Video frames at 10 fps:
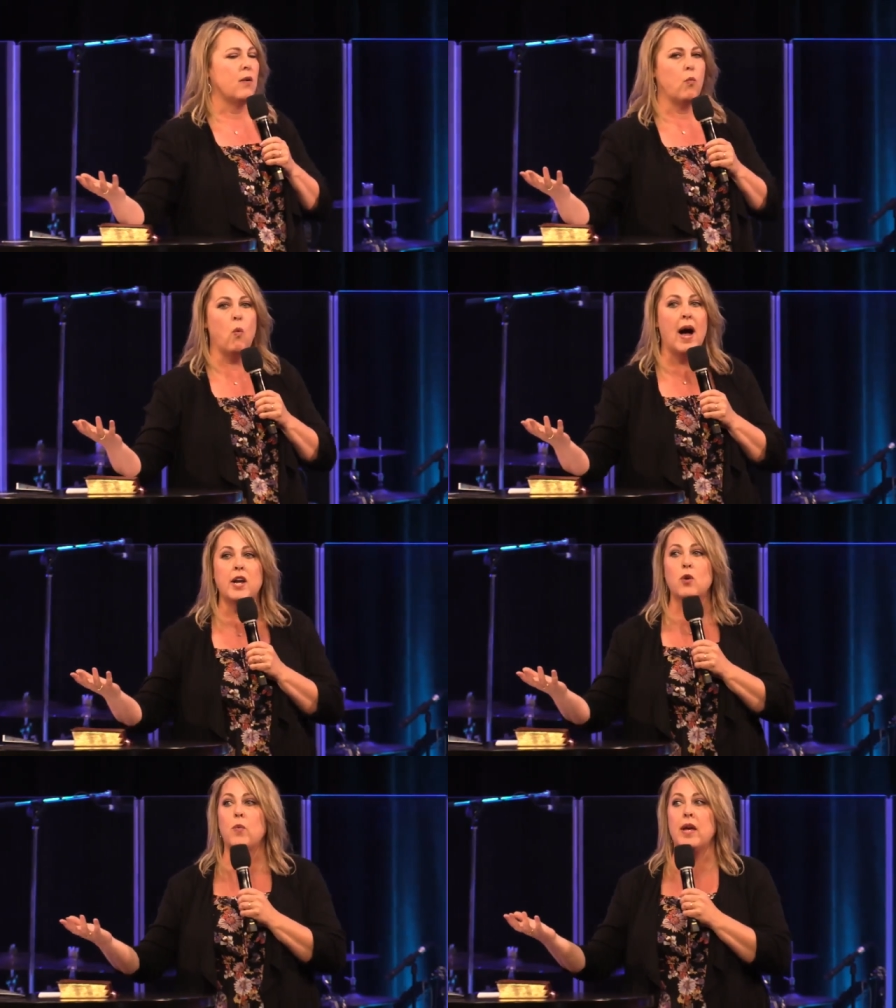Why
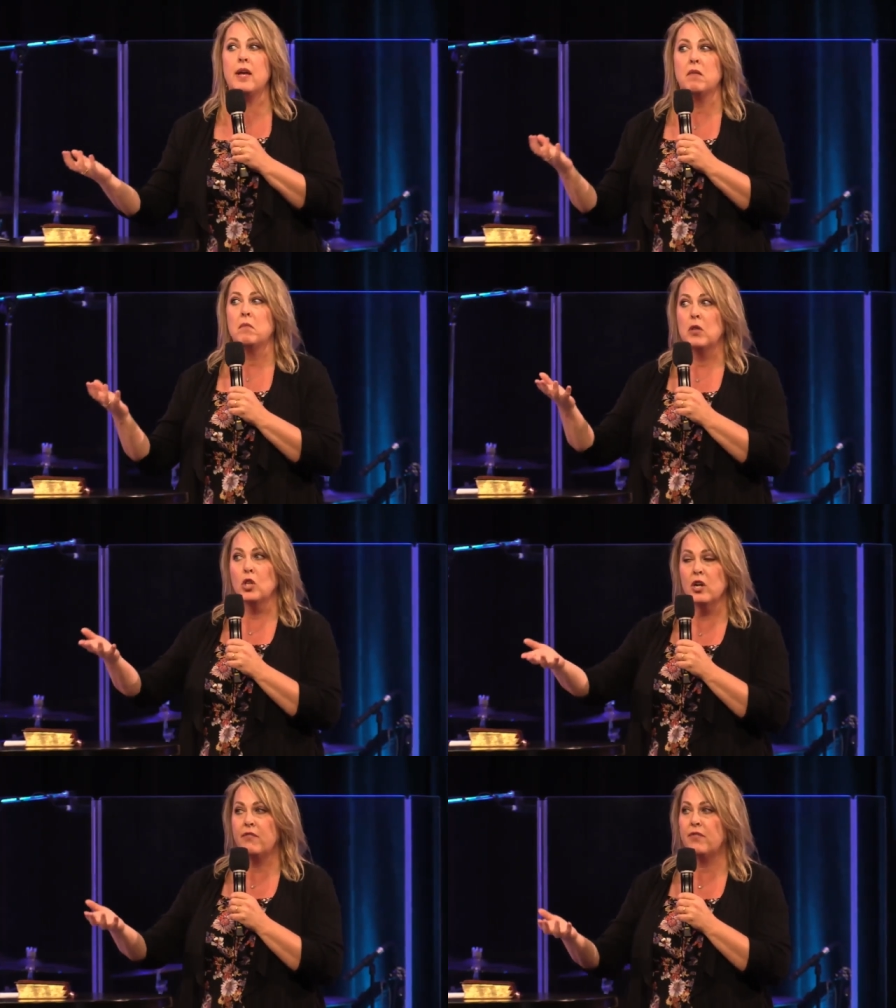do we
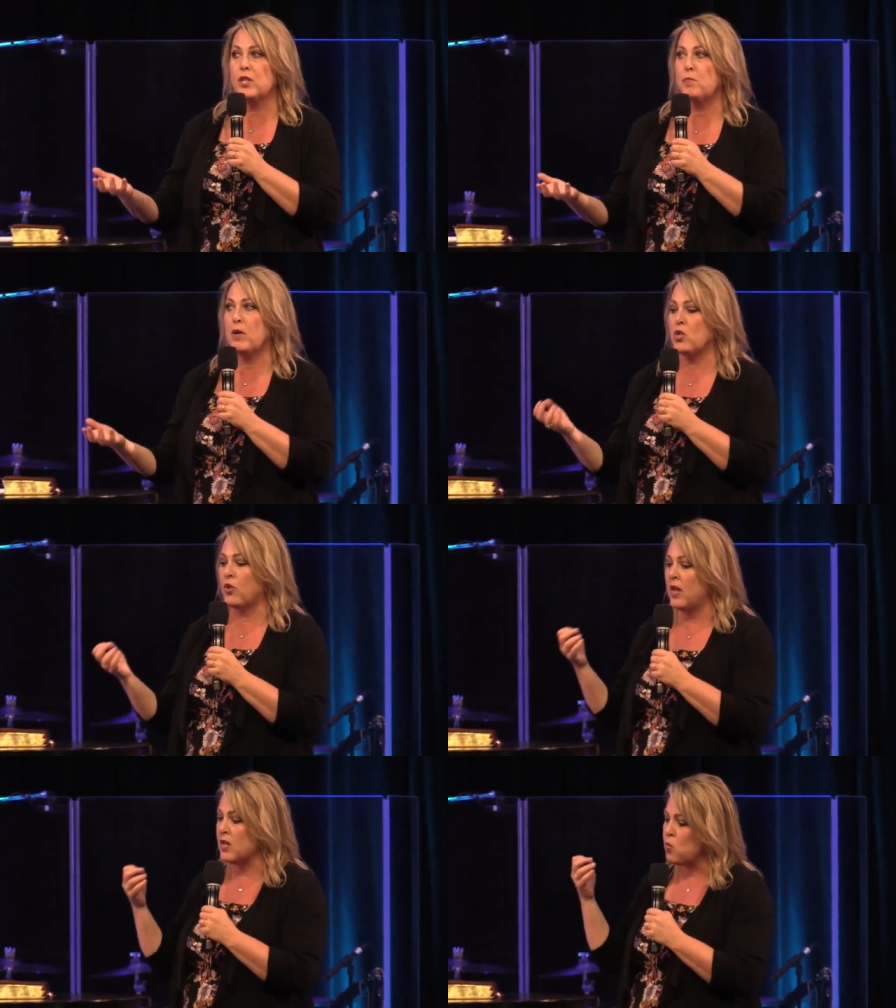look for spiritual
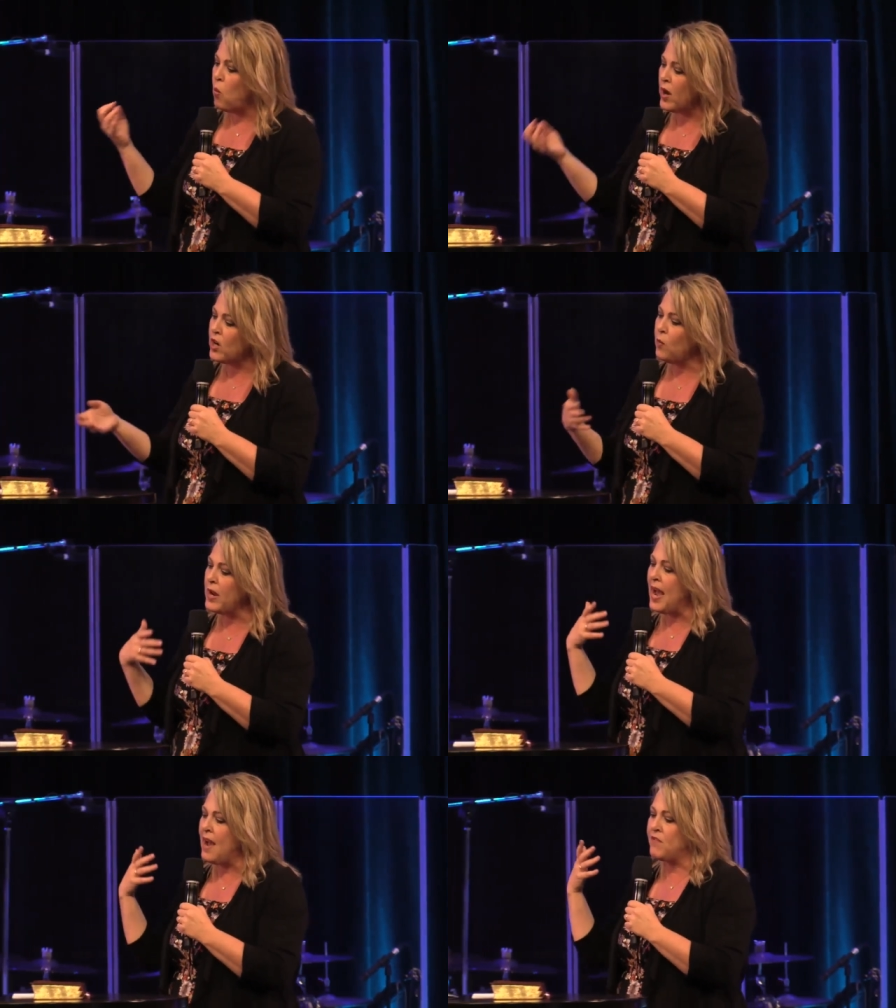things? What are we
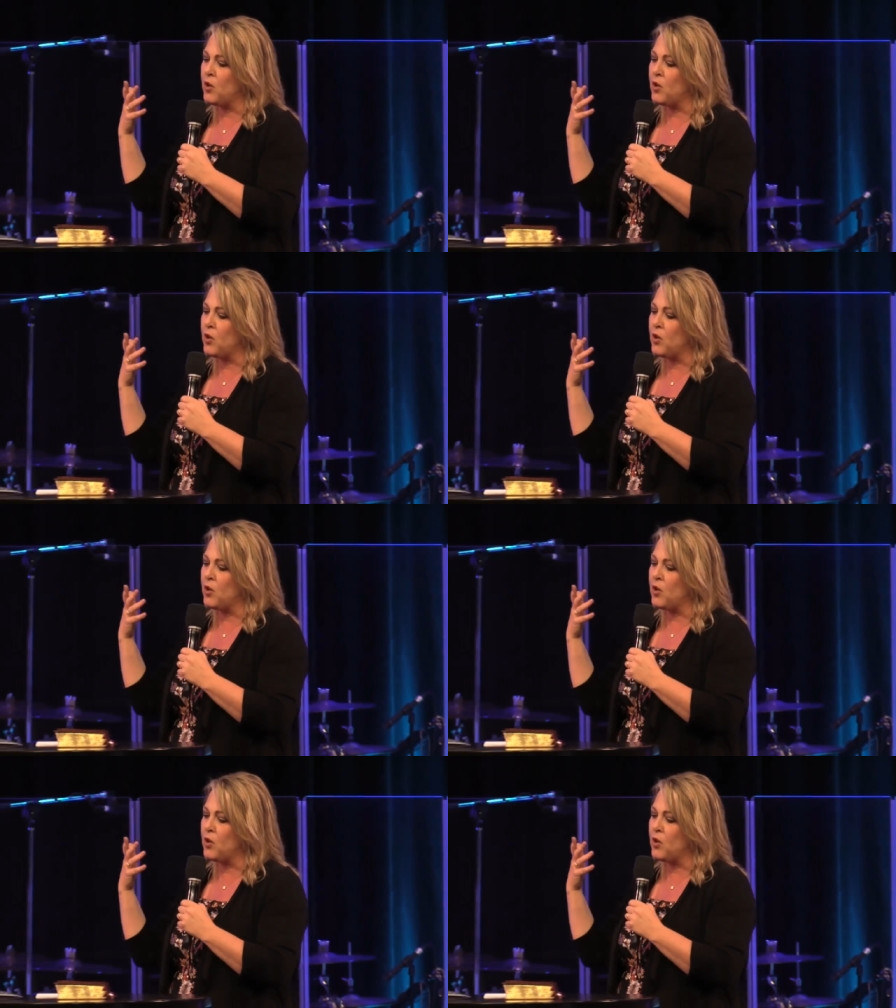after?